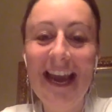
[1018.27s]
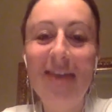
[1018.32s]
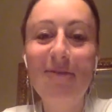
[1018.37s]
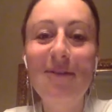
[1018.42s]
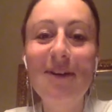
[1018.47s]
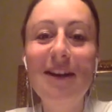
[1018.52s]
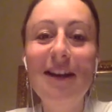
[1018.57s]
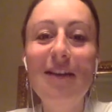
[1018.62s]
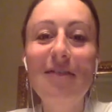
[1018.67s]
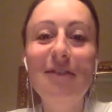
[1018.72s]

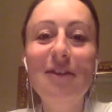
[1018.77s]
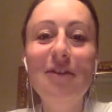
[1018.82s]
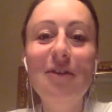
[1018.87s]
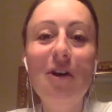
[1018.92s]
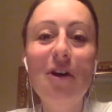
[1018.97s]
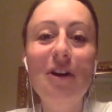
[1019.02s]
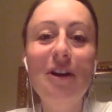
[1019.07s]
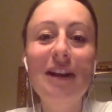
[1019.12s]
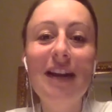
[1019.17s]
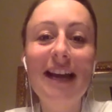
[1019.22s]
And we love
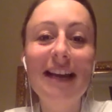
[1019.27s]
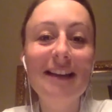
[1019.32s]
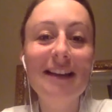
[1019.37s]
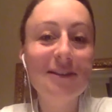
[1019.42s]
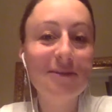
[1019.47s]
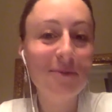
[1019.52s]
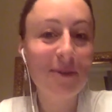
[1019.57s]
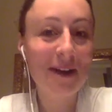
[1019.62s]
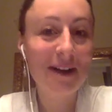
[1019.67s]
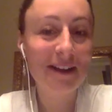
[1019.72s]
you online
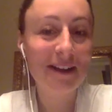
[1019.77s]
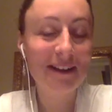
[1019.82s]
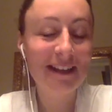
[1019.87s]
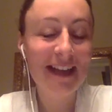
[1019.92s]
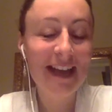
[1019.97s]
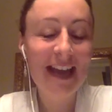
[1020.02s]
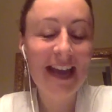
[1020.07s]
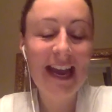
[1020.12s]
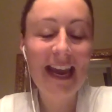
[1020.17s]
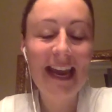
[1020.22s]
as well.
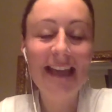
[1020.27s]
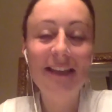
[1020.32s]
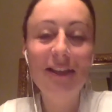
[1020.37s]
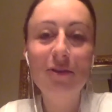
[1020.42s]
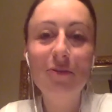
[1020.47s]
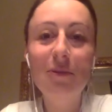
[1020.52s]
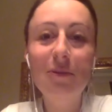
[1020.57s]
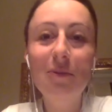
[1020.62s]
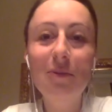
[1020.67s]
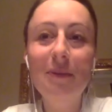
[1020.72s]
And
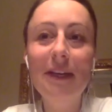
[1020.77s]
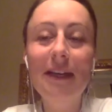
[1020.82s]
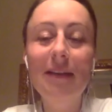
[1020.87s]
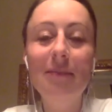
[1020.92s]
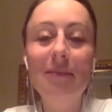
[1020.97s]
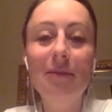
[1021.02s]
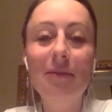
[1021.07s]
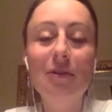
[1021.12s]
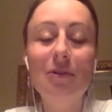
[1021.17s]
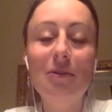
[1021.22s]
you will be
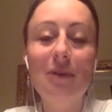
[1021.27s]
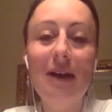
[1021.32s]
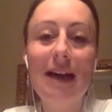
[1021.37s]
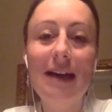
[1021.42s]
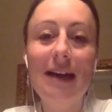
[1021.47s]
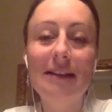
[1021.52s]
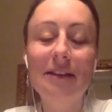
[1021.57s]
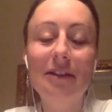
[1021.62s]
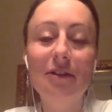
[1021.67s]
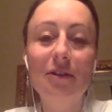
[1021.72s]
able to
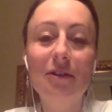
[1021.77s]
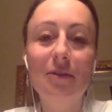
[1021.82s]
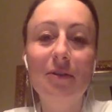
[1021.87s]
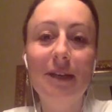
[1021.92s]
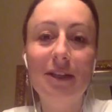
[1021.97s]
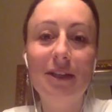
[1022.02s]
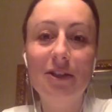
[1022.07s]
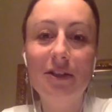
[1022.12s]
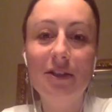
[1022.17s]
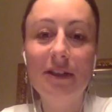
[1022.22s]
ask your
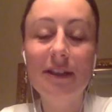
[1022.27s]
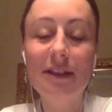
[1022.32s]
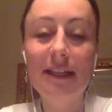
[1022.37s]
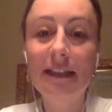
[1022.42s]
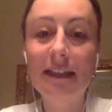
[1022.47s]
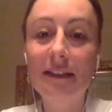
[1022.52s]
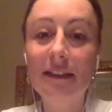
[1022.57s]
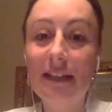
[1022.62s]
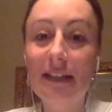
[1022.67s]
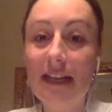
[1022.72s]
questions
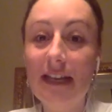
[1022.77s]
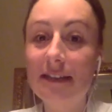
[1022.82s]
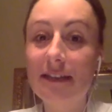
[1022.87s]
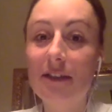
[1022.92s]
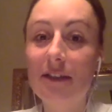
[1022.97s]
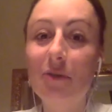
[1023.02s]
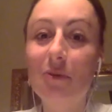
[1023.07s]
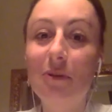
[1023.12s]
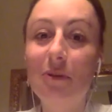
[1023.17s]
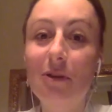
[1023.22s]
in class,
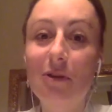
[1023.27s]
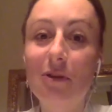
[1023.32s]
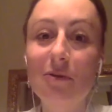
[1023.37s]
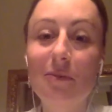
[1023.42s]
and you will also